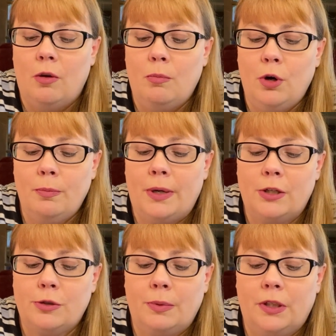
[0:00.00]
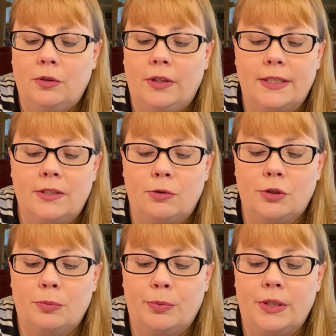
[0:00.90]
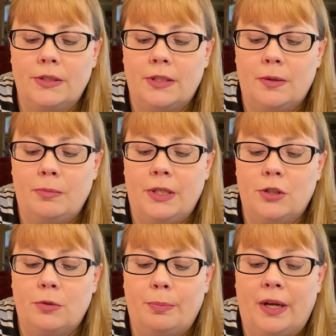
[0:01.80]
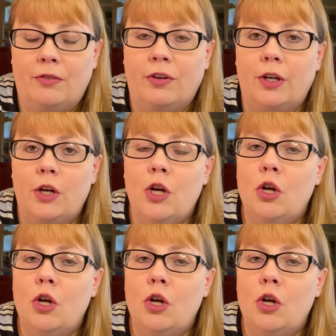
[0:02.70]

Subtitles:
More marshmallow, less ocean breeze than beach bonfire.